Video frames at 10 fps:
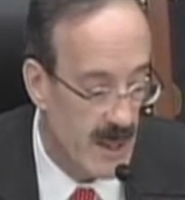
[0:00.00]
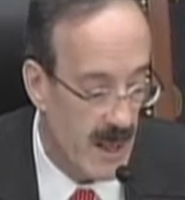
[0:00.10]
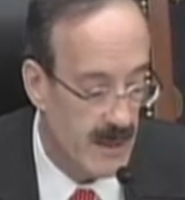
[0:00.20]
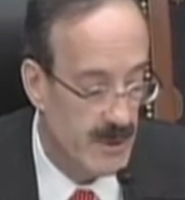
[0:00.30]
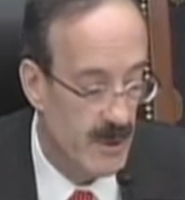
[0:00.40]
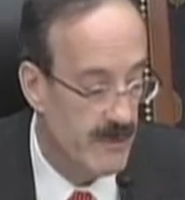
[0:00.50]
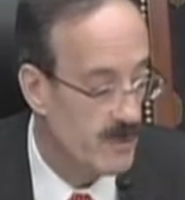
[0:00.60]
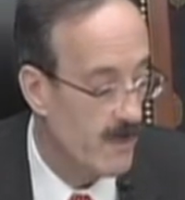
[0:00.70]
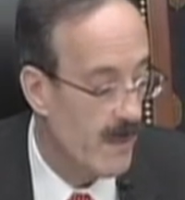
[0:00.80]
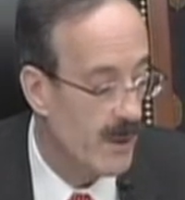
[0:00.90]
I saw this
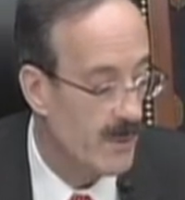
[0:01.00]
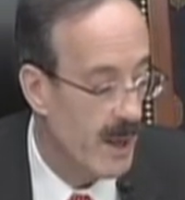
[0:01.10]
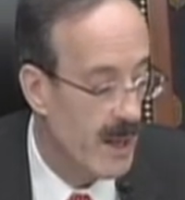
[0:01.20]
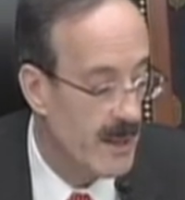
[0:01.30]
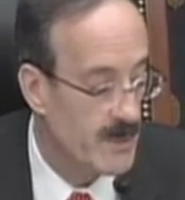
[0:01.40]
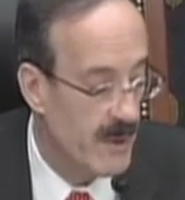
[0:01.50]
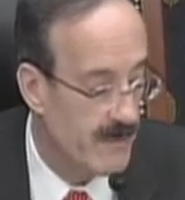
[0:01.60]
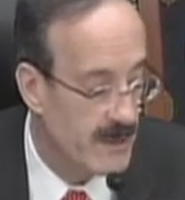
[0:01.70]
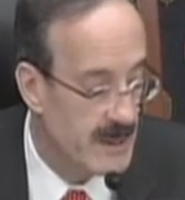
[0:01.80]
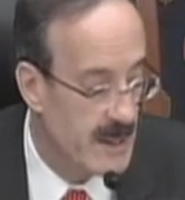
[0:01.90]
with my own eyes when I
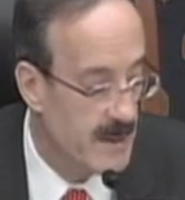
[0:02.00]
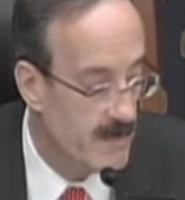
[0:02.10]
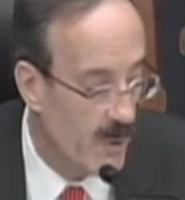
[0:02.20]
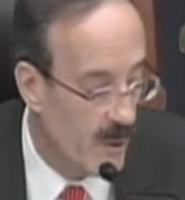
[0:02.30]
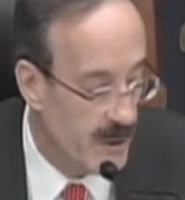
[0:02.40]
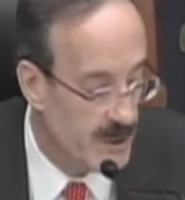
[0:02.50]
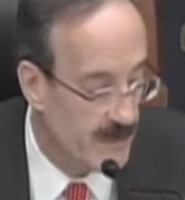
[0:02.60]
visited in March.